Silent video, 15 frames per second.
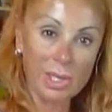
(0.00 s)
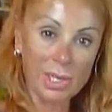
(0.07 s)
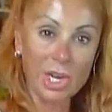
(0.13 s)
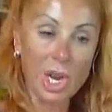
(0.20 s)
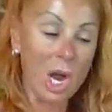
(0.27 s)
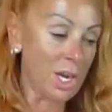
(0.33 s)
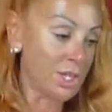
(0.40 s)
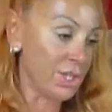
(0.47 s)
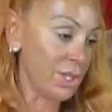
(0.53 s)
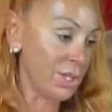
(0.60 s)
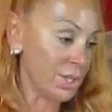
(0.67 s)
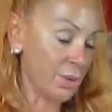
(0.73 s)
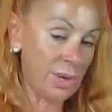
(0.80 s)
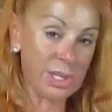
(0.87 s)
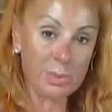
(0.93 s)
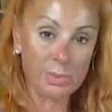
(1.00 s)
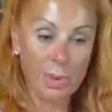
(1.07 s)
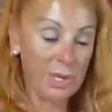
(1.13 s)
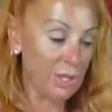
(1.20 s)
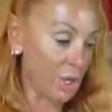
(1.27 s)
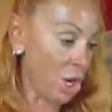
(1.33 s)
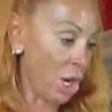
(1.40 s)
concoction, so I
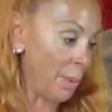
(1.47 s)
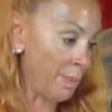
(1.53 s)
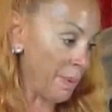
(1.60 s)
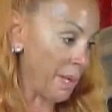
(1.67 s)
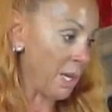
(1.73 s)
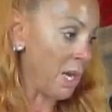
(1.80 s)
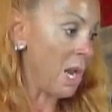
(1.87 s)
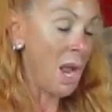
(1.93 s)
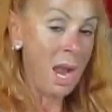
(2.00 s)
spray the carpet,